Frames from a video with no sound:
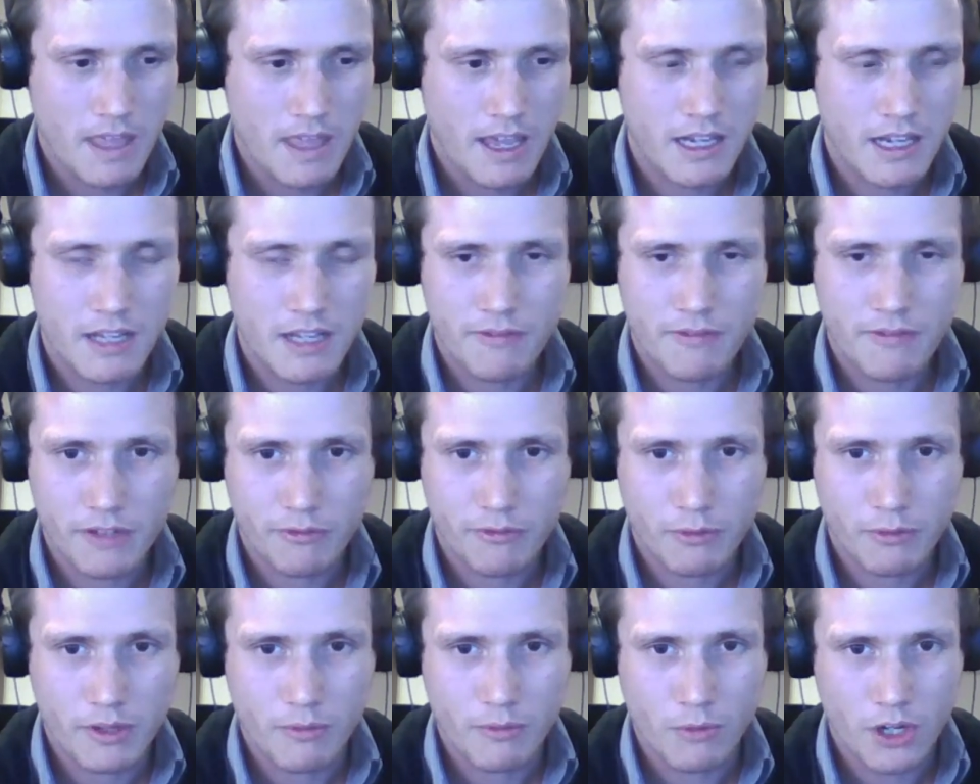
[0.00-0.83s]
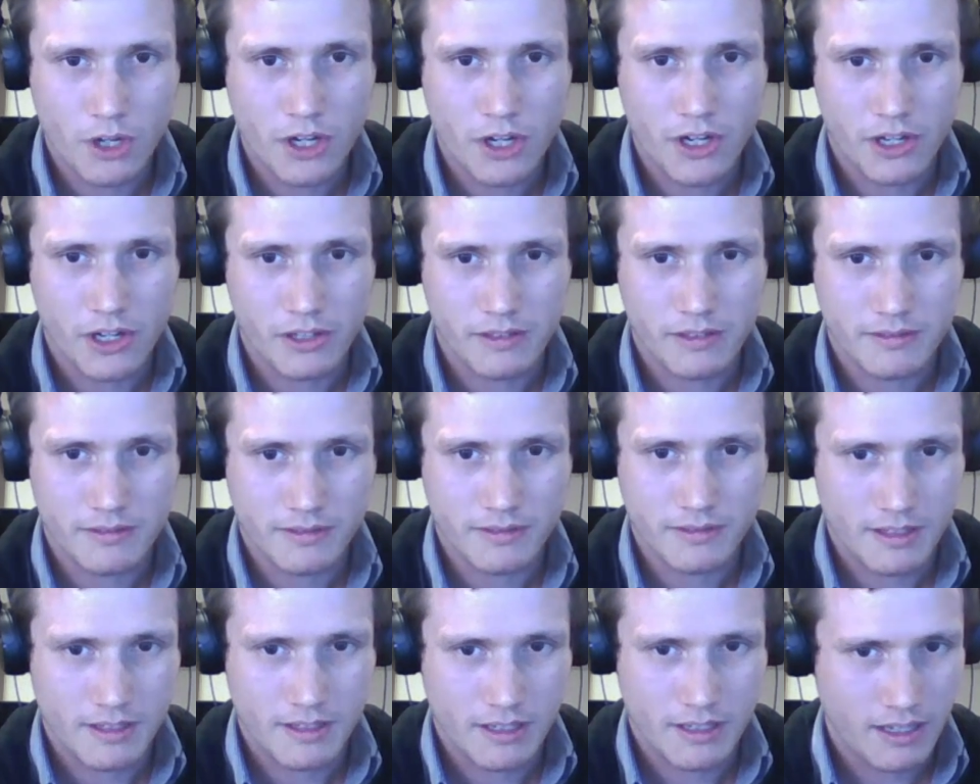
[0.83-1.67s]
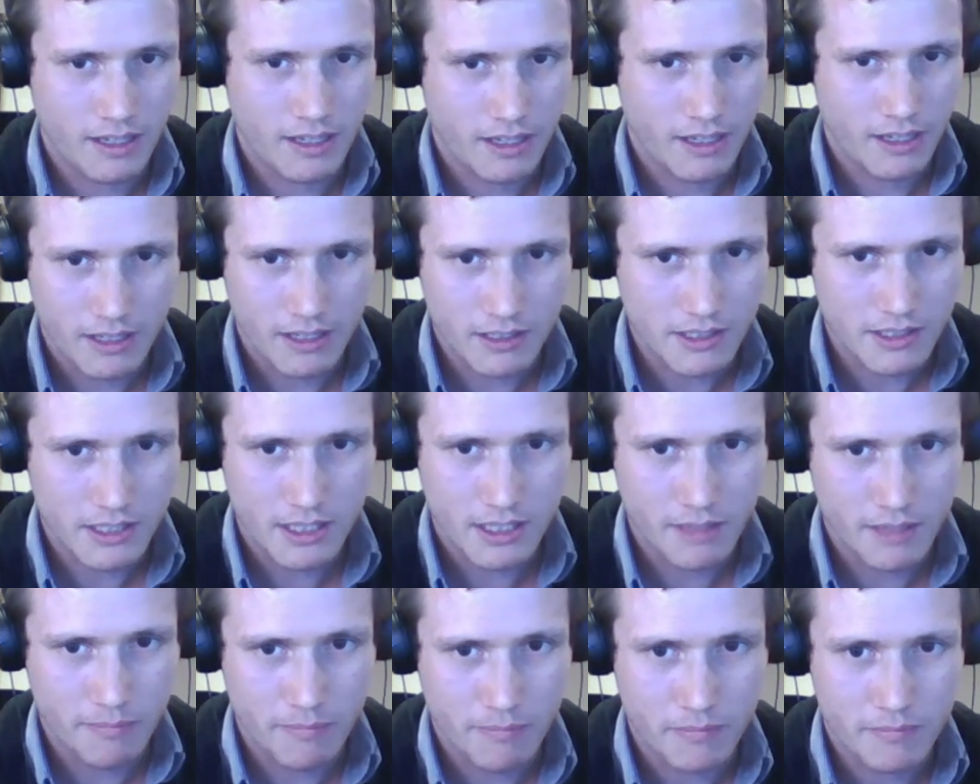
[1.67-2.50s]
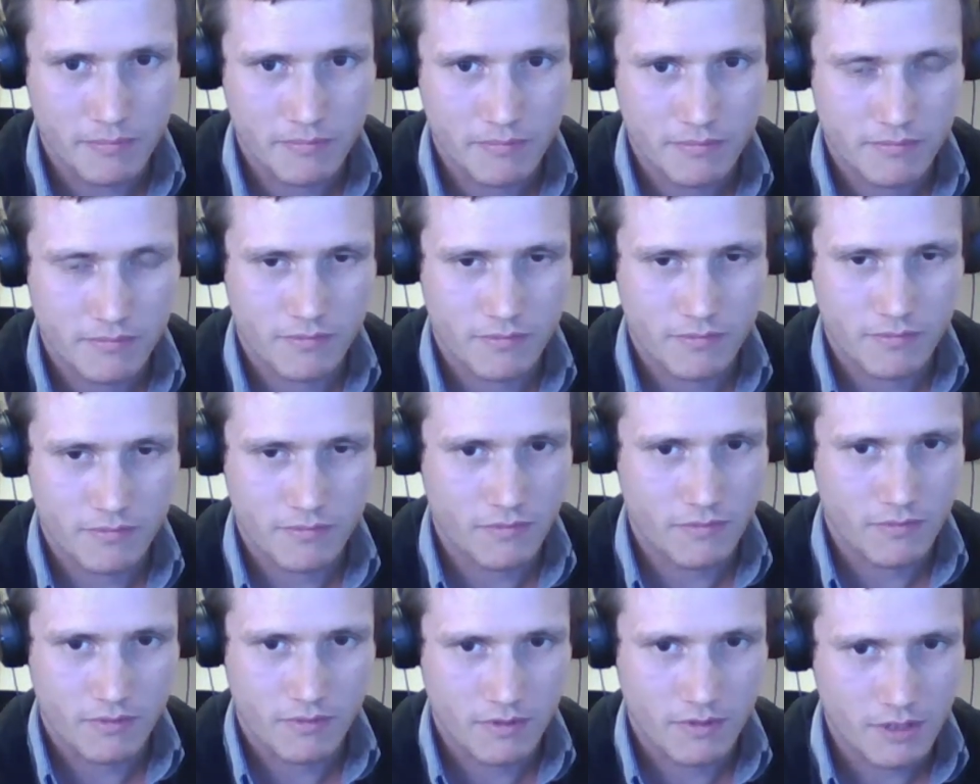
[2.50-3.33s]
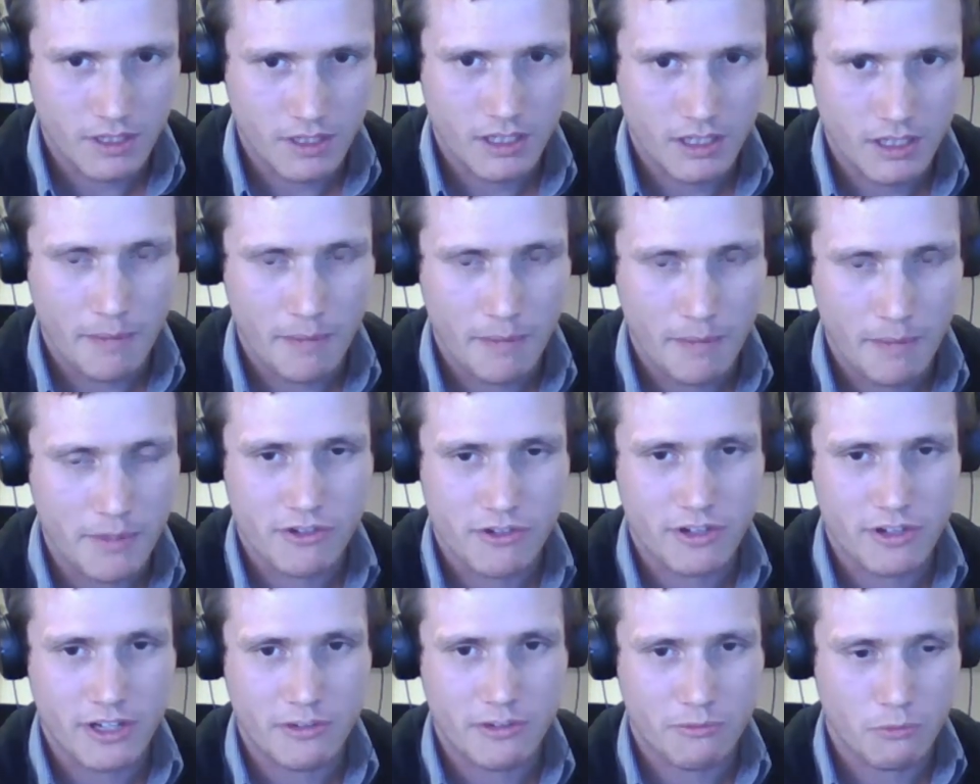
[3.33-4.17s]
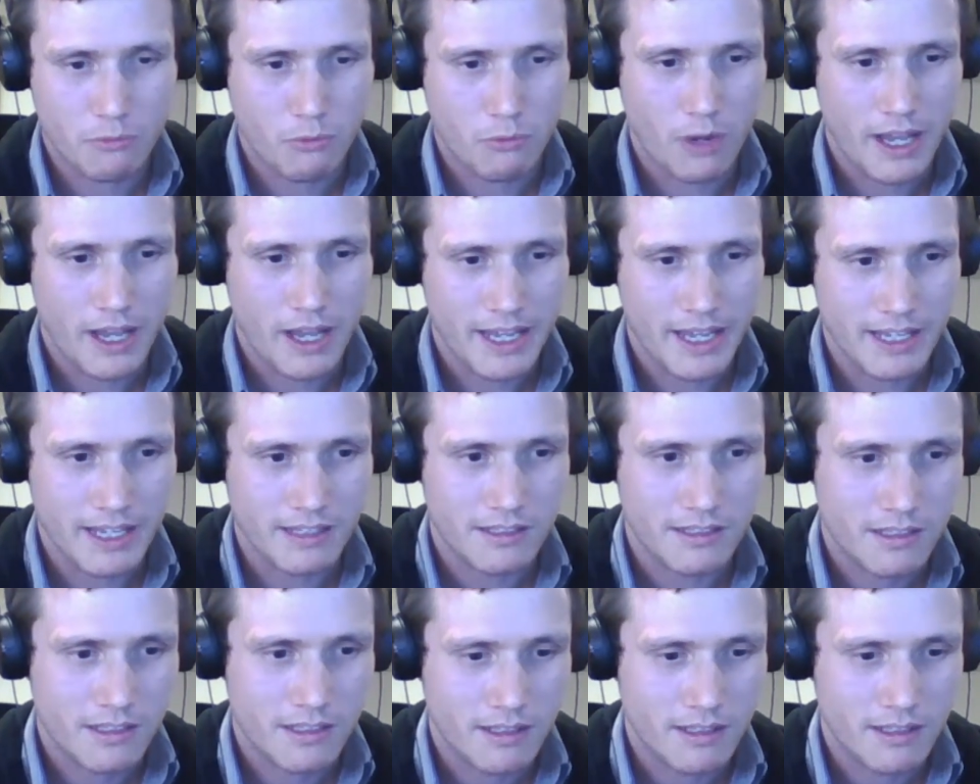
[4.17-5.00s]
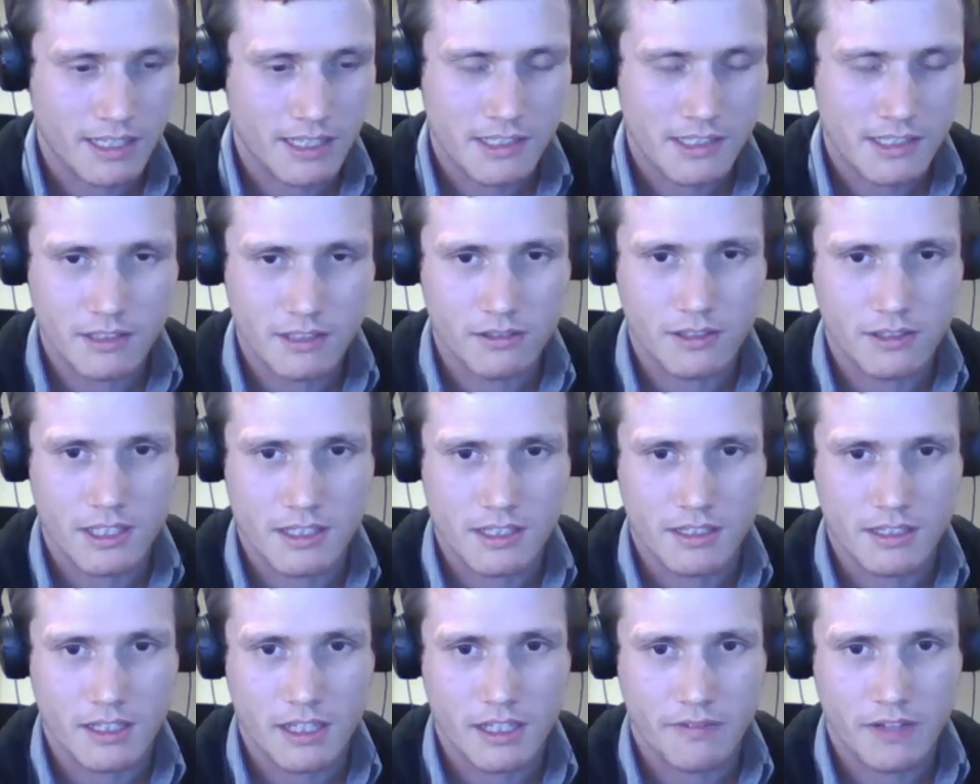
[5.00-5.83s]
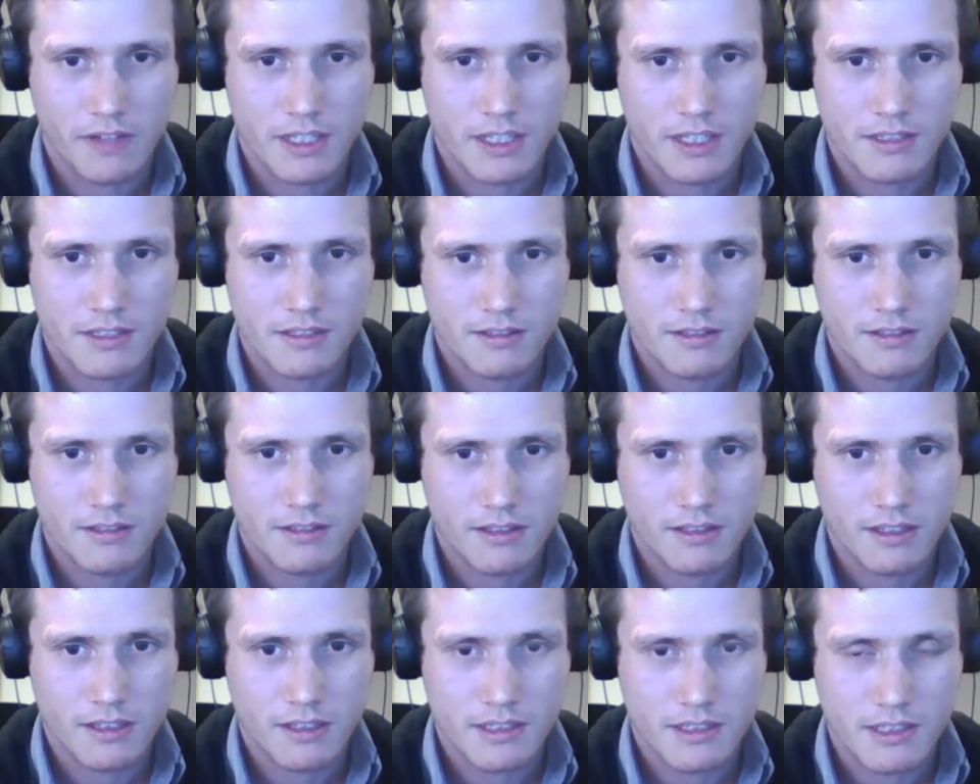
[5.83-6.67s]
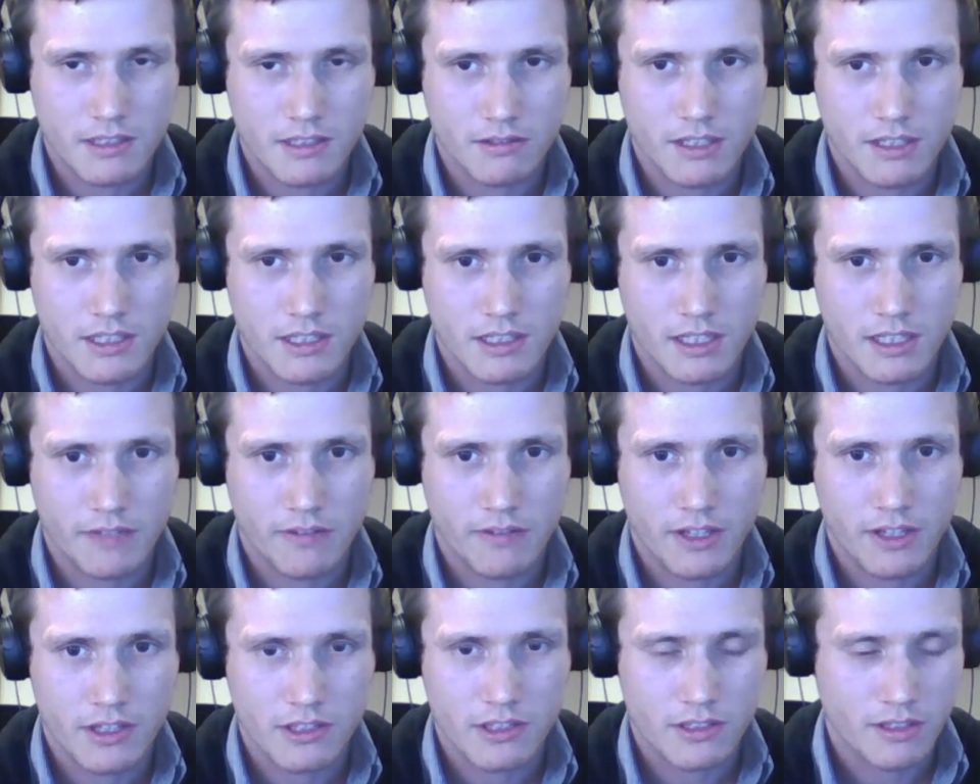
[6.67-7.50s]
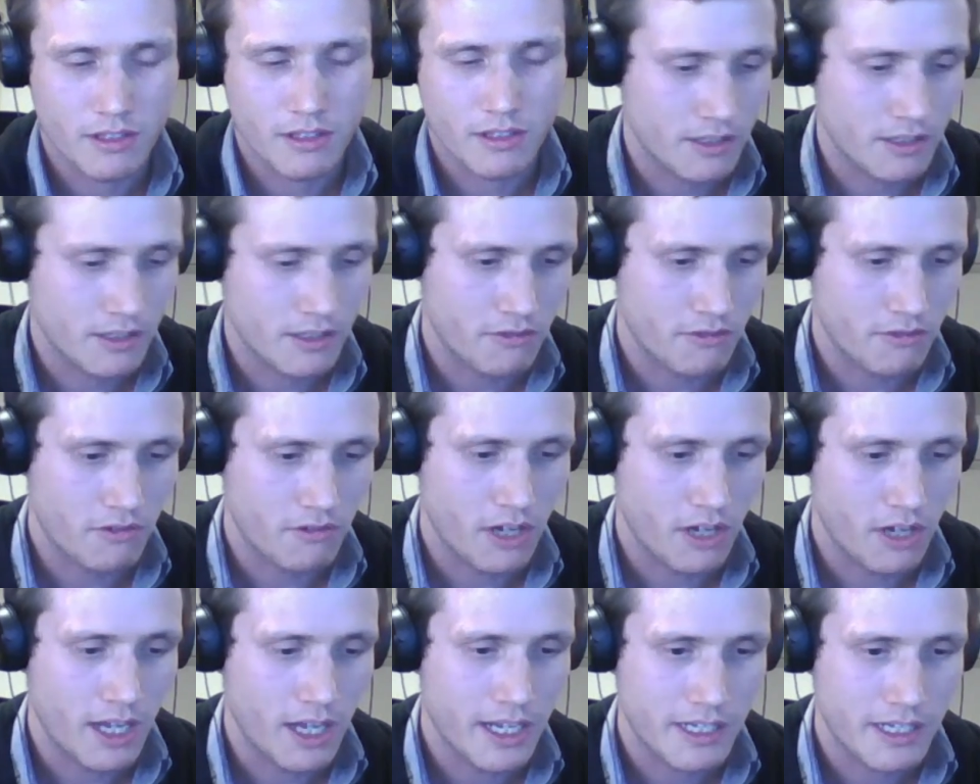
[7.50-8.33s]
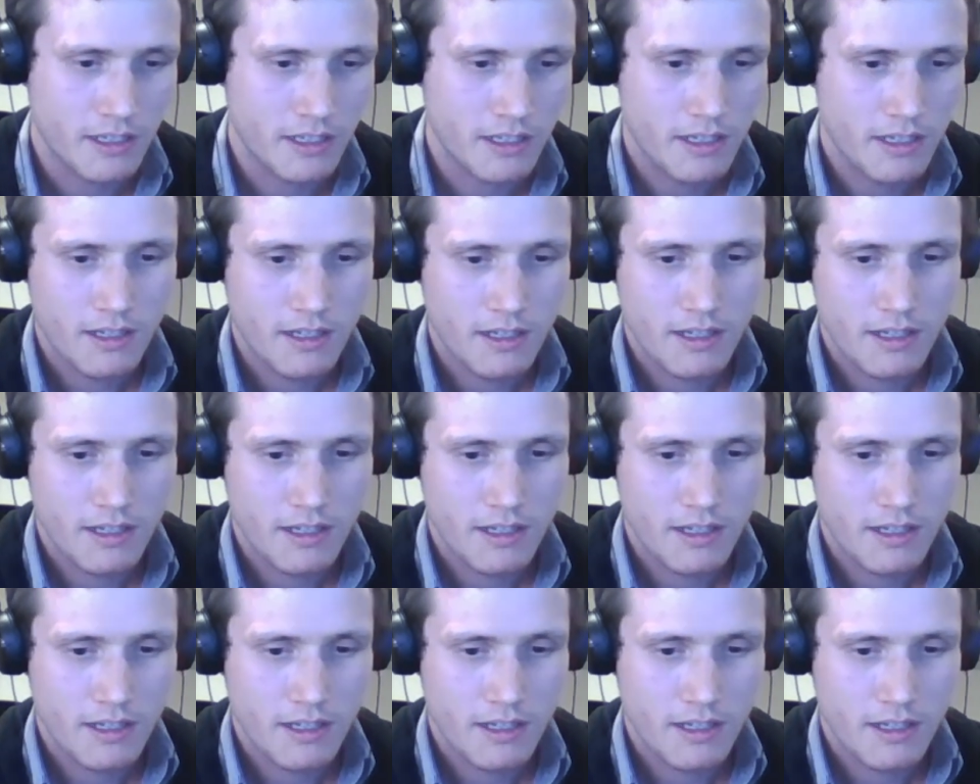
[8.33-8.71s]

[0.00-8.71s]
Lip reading: even if we were, in some arbitrary ways, that still doesn't give us the right.